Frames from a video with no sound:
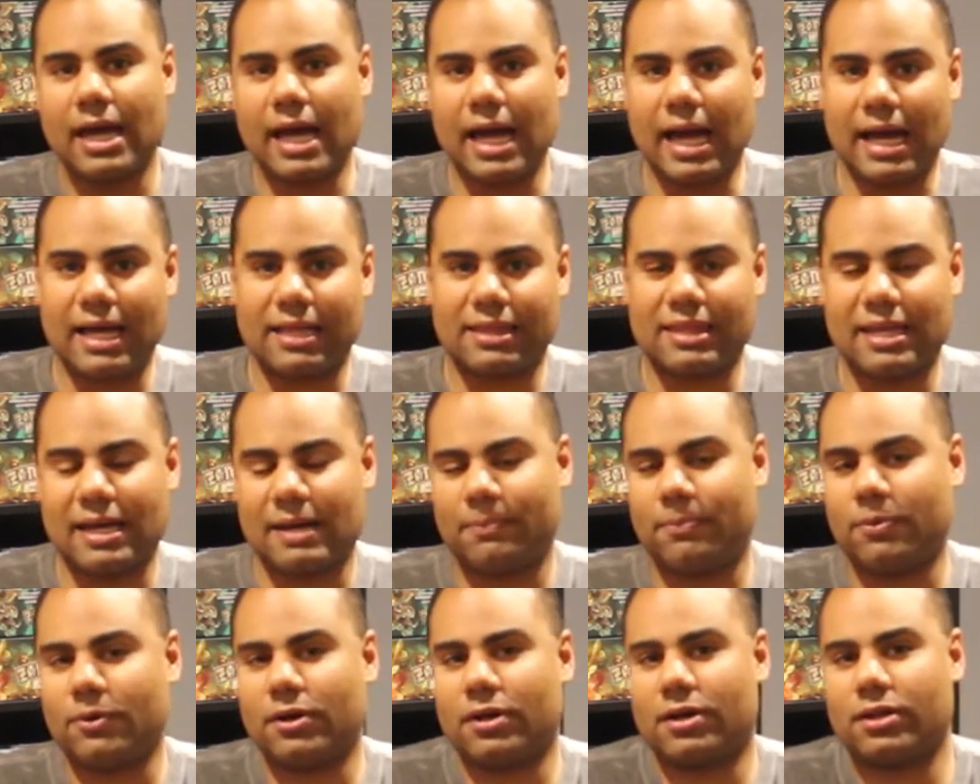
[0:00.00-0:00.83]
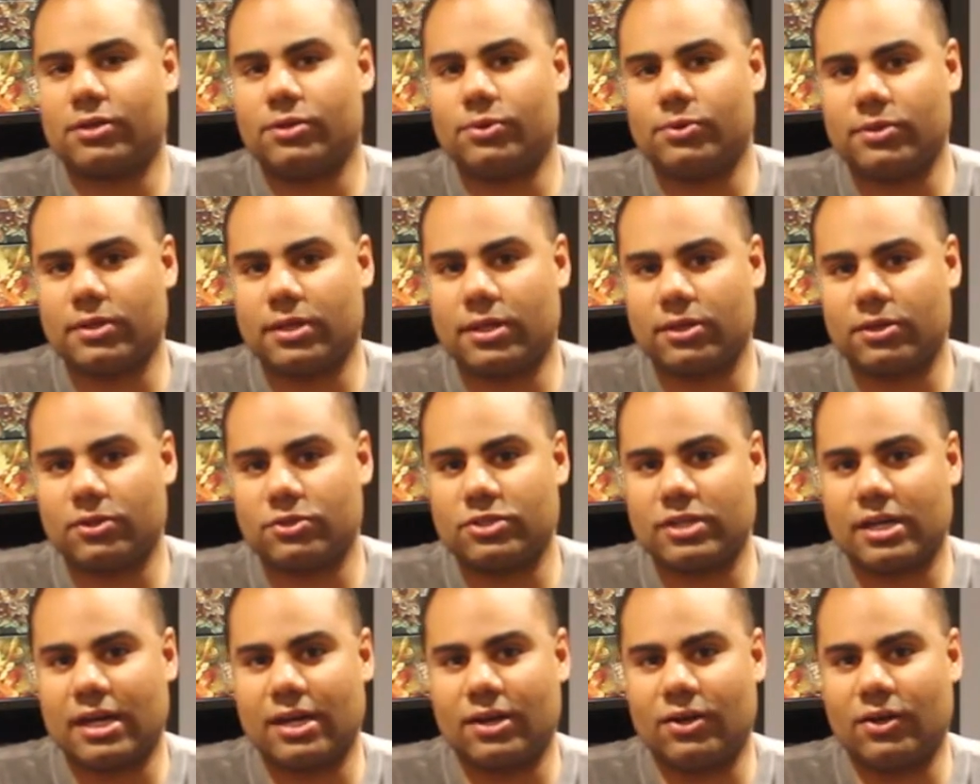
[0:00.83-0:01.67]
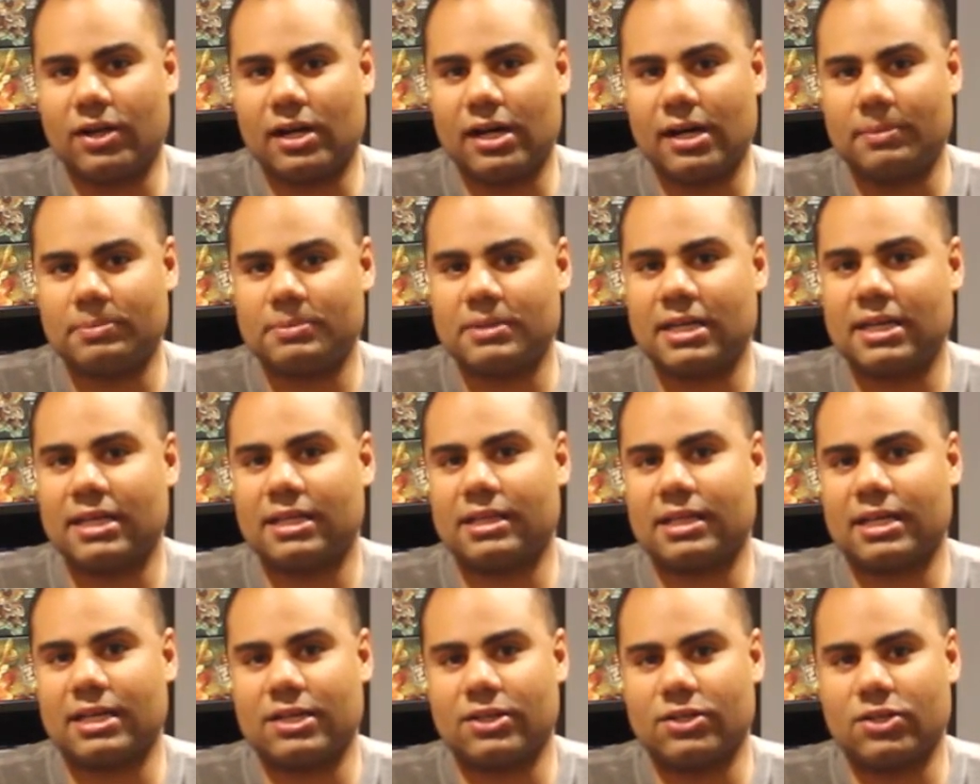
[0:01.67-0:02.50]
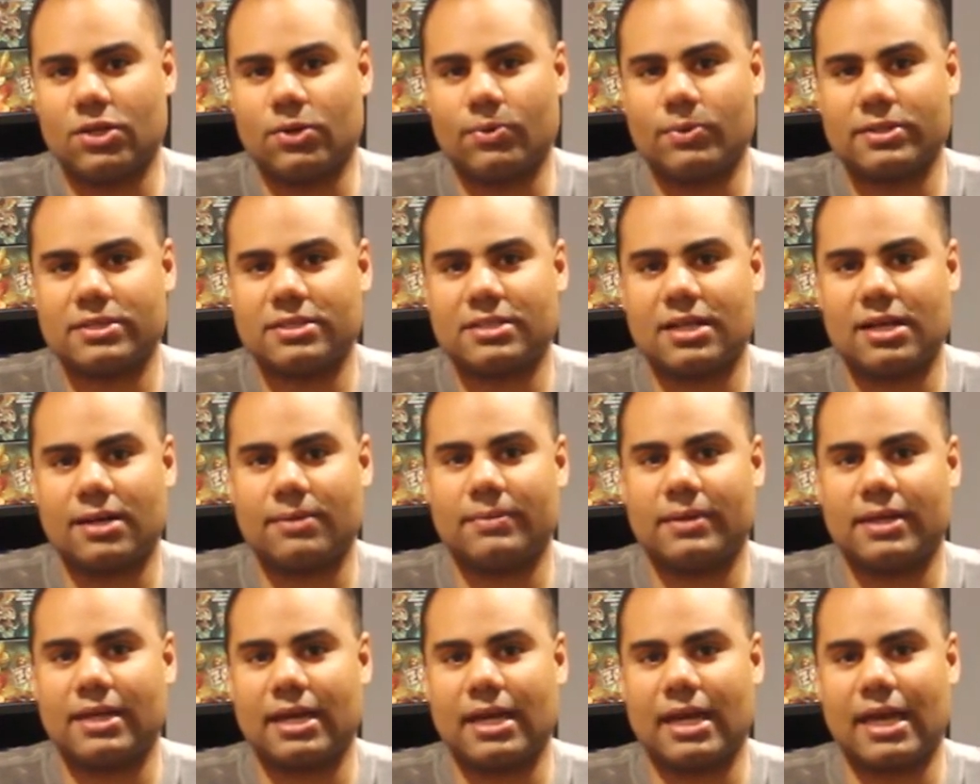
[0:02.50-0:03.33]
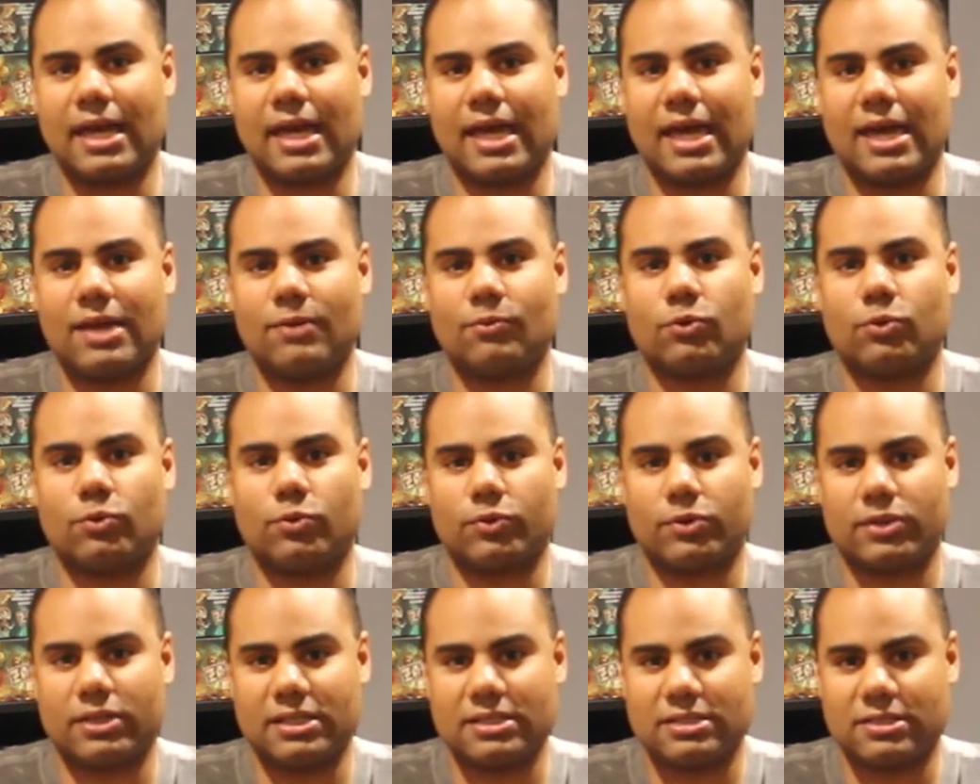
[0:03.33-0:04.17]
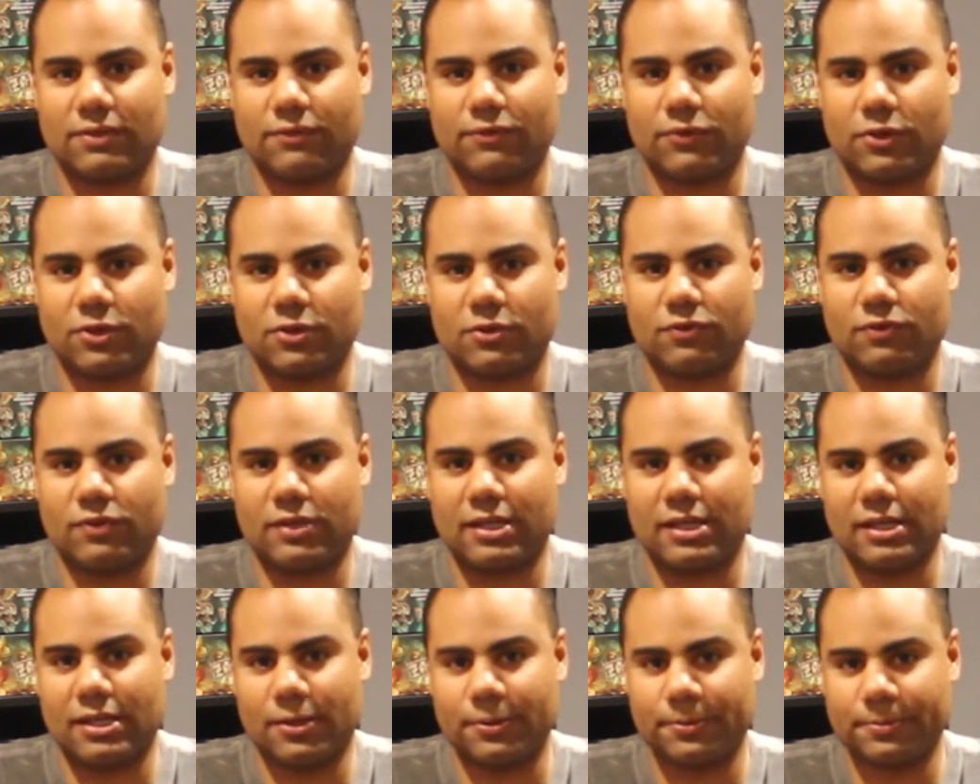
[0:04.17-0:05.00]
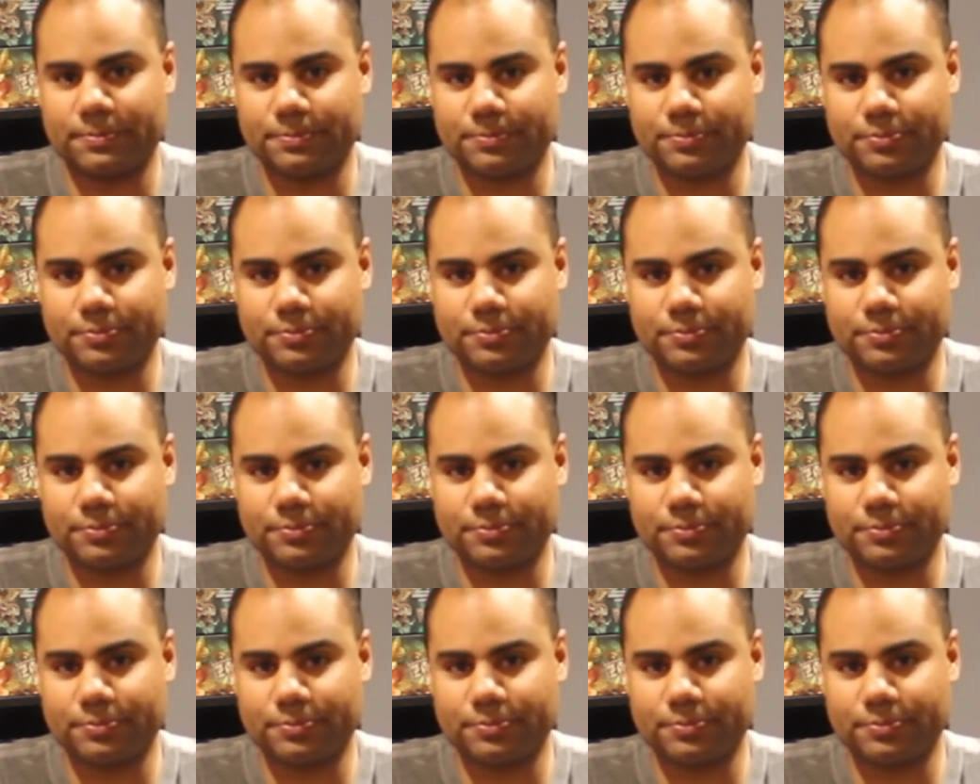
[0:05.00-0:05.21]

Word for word: At that point, I'll do another channel update, let you know what's coming, and we'll release the first video.